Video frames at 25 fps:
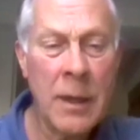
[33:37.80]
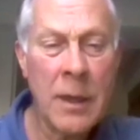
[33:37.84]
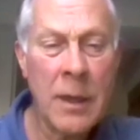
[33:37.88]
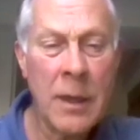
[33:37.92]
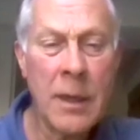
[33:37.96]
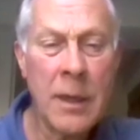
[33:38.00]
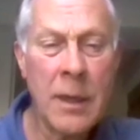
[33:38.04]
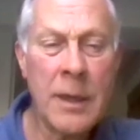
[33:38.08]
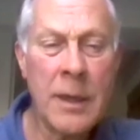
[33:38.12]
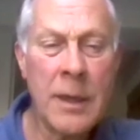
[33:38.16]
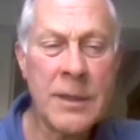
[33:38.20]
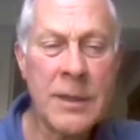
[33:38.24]

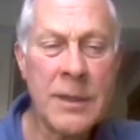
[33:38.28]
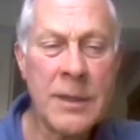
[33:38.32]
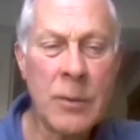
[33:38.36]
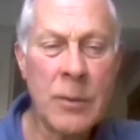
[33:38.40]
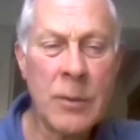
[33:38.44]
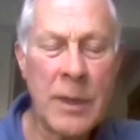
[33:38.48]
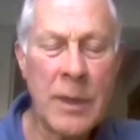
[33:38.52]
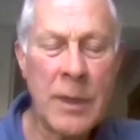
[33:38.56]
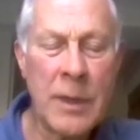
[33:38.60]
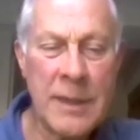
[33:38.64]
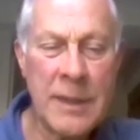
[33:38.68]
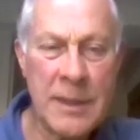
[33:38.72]
it's
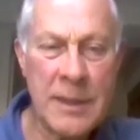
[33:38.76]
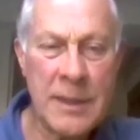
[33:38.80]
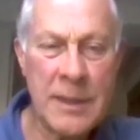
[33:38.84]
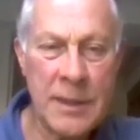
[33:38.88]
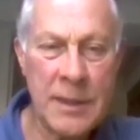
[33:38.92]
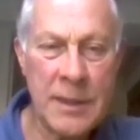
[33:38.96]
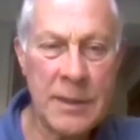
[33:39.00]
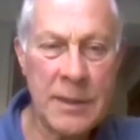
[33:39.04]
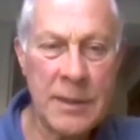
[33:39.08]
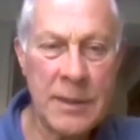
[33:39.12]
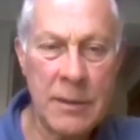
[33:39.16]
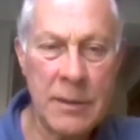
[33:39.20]
quite easy
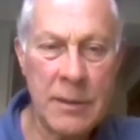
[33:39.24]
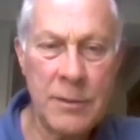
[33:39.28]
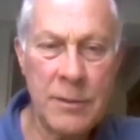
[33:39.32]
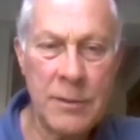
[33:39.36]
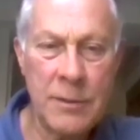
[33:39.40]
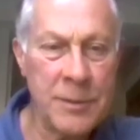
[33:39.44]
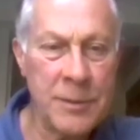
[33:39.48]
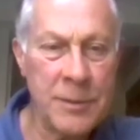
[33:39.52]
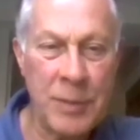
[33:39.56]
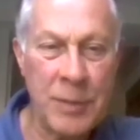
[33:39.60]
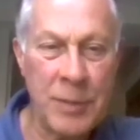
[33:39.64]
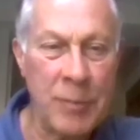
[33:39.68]
to lose
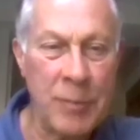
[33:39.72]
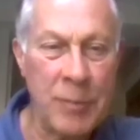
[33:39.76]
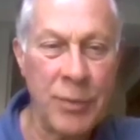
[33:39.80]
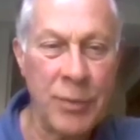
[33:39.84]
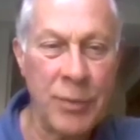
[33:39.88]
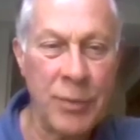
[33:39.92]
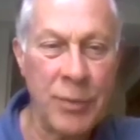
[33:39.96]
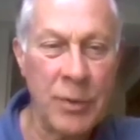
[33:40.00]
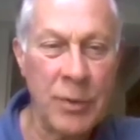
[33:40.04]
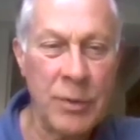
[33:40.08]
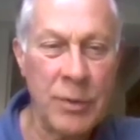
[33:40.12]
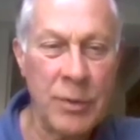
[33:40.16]
people
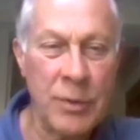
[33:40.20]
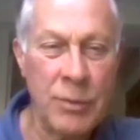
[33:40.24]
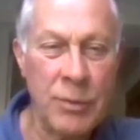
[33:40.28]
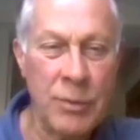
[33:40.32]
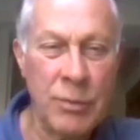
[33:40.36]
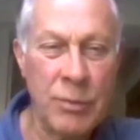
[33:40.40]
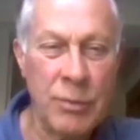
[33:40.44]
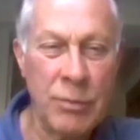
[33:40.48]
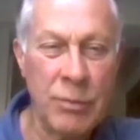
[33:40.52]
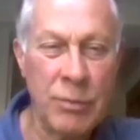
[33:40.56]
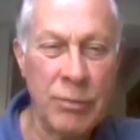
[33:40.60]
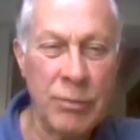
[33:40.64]
who
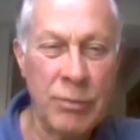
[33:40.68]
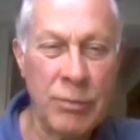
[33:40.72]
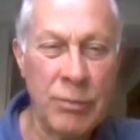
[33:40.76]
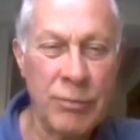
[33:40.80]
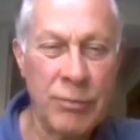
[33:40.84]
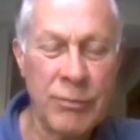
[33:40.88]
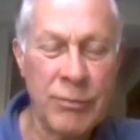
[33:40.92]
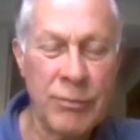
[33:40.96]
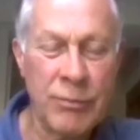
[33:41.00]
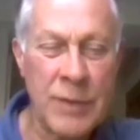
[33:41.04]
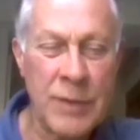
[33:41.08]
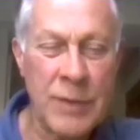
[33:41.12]

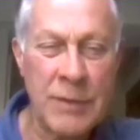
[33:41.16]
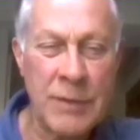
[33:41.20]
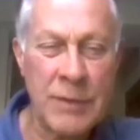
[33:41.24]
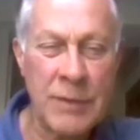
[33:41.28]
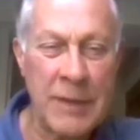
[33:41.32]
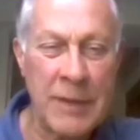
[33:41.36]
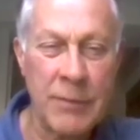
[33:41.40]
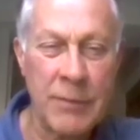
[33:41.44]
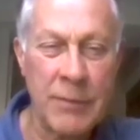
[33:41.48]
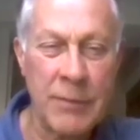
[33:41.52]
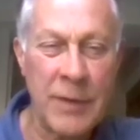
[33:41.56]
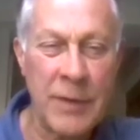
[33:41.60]
don't have
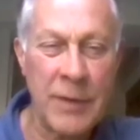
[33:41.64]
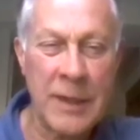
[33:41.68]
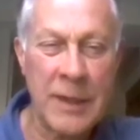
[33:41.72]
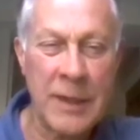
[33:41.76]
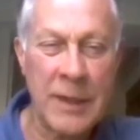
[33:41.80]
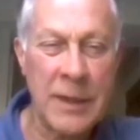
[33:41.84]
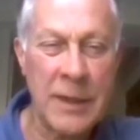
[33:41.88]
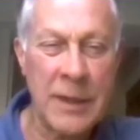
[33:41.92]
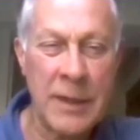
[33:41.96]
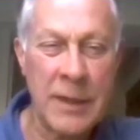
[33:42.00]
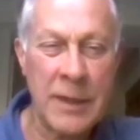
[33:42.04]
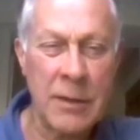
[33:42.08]
a very
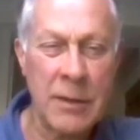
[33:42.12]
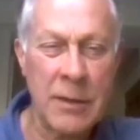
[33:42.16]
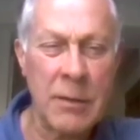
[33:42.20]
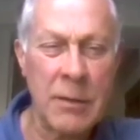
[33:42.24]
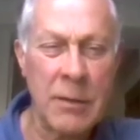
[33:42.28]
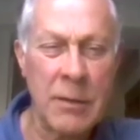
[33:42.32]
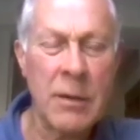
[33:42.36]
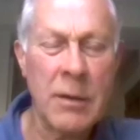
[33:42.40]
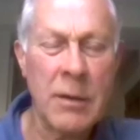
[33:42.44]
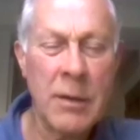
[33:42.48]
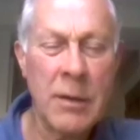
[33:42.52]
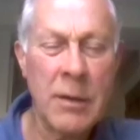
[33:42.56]
clear
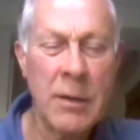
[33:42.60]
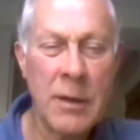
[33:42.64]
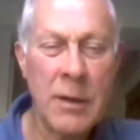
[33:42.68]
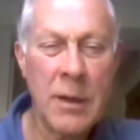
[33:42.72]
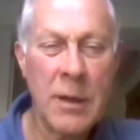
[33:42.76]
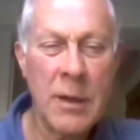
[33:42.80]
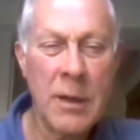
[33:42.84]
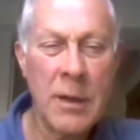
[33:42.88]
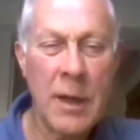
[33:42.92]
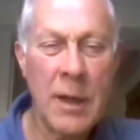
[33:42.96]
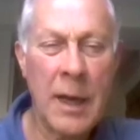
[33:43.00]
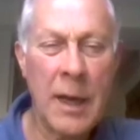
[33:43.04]

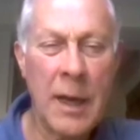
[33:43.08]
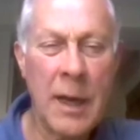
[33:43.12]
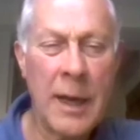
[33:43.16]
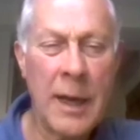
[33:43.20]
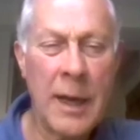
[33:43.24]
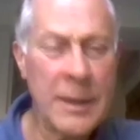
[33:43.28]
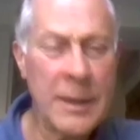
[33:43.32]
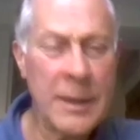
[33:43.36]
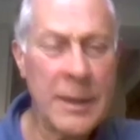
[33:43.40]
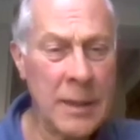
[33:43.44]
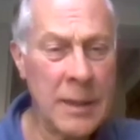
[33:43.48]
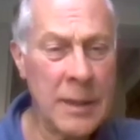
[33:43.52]

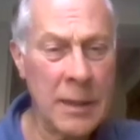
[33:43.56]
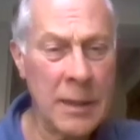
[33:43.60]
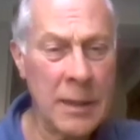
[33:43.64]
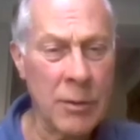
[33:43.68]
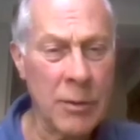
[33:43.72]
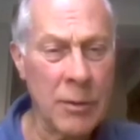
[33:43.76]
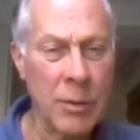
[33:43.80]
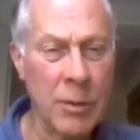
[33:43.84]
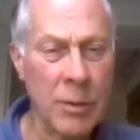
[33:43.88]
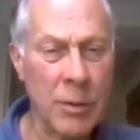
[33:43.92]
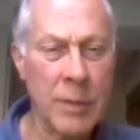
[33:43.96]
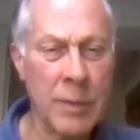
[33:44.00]
idea
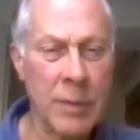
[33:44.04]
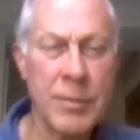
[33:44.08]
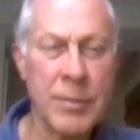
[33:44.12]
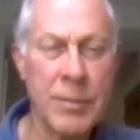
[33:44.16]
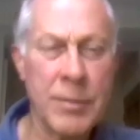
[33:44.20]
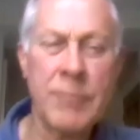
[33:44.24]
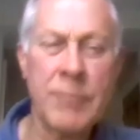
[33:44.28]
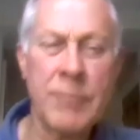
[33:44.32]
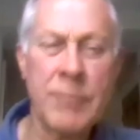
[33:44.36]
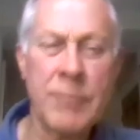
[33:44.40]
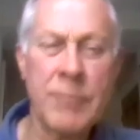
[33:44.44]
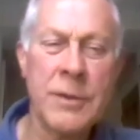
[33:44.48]
or a
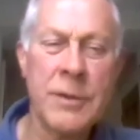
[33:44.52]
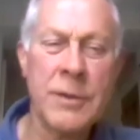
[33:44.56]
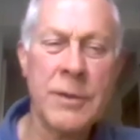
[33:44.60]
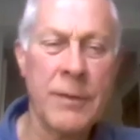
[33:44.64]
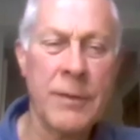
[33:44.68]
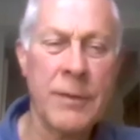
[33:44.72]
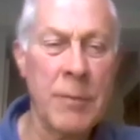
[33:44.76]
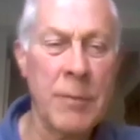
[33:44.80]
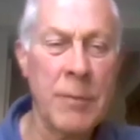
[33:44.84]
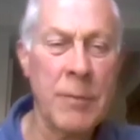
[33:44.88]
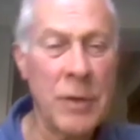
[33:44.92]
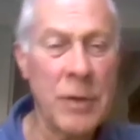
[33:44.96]
sort of
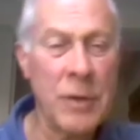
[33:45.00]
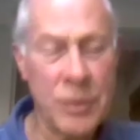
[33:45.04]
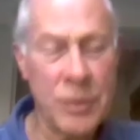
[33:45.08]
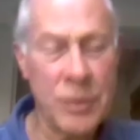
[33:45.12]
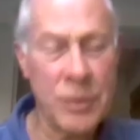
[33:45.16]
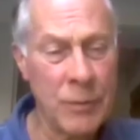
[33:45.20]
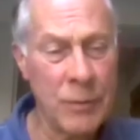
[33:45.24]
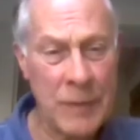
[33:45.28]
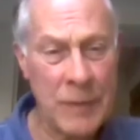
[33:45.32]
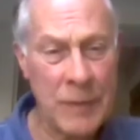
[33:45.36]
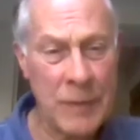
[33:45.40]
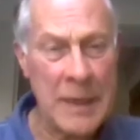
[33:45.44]
emotional
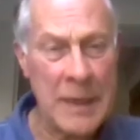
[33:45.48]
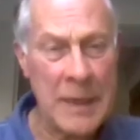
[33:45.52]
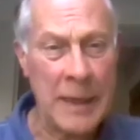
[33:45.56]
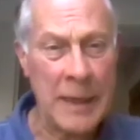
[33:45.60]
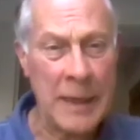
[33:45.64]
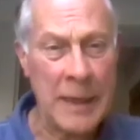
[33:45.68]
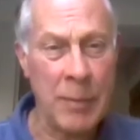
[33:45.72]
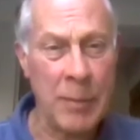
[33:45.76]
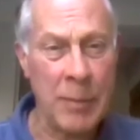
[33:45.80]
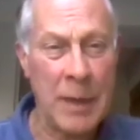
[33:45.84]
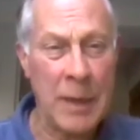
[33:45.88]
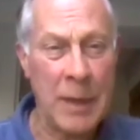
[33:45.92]
feeling
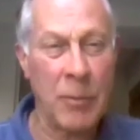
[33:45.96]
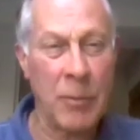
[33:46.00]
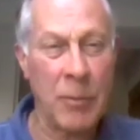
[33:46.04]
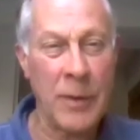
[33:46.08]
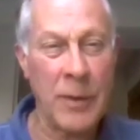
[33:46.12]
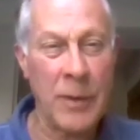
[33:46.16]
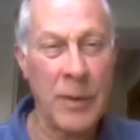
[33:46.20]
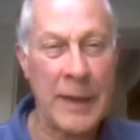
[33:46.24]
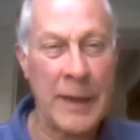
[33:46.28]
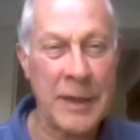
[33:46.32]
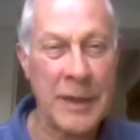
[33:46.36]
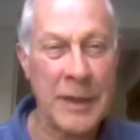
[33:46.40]
about what
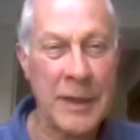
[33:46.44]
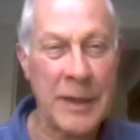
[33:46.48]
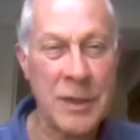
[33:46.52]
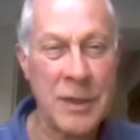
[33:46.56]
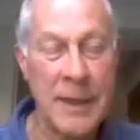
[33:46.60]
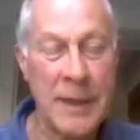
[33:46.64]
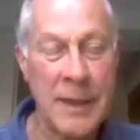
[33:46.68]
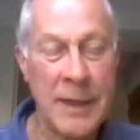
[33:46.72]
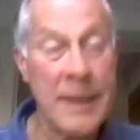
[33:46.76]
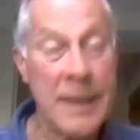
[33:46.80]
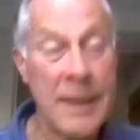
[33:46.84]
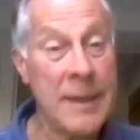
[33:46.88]
that
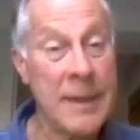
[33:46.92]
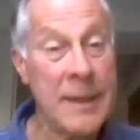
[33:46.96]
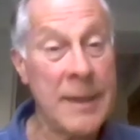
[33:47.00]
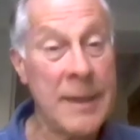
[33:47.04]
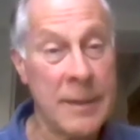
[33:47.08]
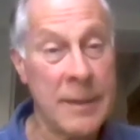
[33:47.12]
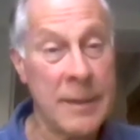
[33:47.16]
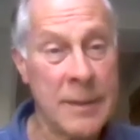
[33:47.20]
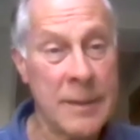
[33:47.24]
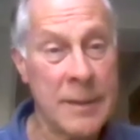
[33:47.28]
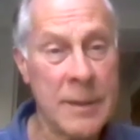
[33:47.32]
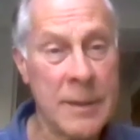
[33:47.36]
actually
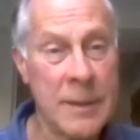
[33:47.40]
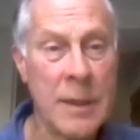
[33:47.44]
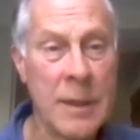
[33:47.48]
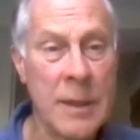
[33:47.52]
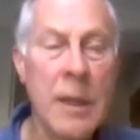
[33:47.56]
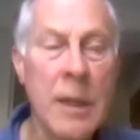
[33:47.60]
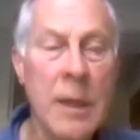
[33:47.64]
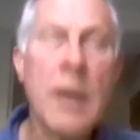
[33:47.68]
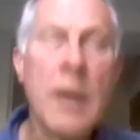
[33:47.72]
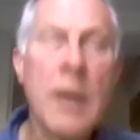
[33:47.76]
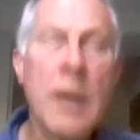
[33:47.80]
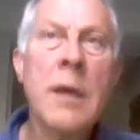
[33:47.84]
is.
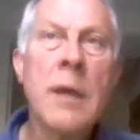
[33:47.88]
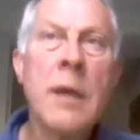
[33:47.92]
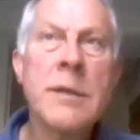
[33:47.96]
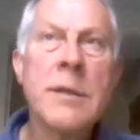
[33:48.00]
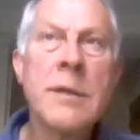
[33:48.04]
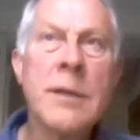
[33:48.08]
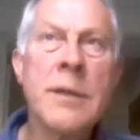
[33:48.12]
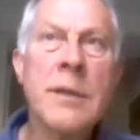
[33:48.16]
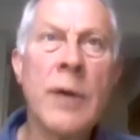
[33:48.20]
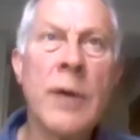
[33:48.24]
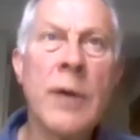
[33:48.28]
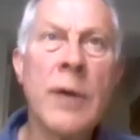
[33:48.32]

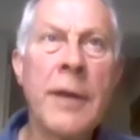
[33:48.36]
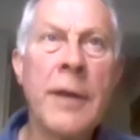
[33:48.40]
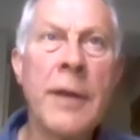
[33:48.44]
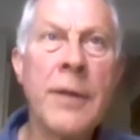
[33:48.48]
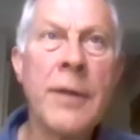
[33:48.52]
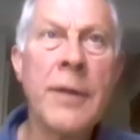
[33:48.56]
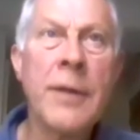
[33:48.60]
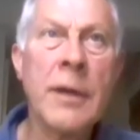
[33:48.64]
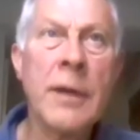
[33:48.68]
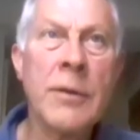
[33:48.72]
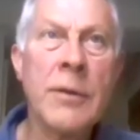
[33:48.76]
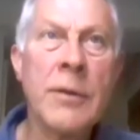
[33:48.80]
So I
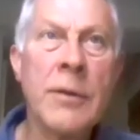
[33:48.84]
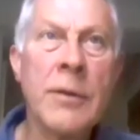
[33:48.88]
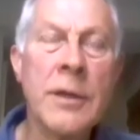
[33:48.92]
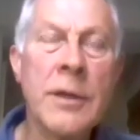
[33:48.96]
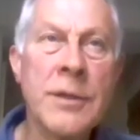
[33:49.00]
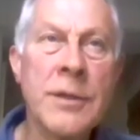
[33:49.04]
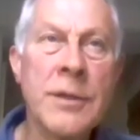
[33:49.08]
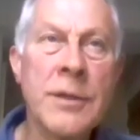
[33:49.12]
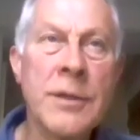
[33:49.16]
think that